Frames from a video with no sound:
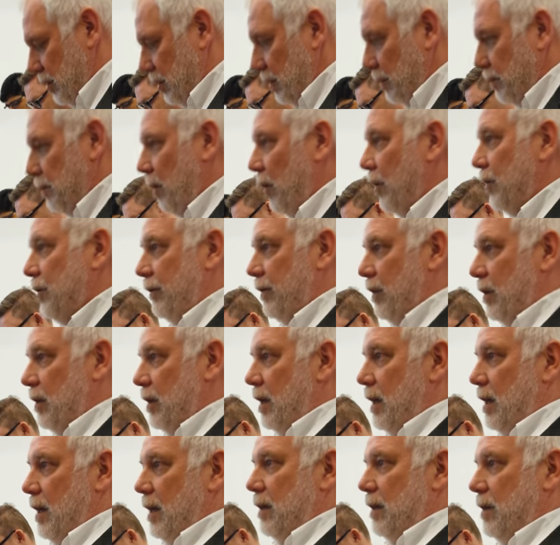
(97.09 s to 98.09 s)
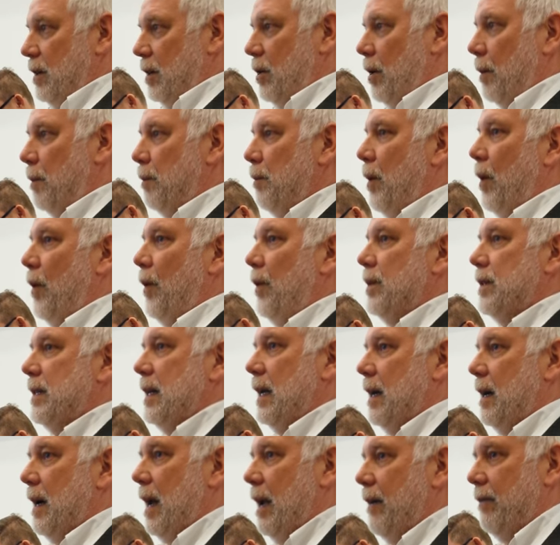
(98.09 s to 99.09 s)
So both of the components
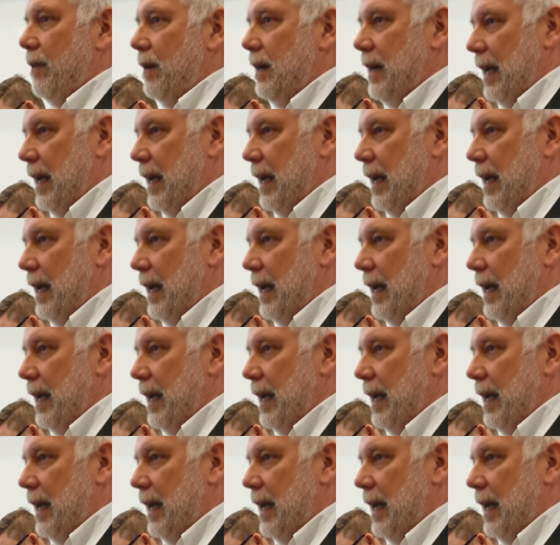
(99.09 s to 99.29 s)
here have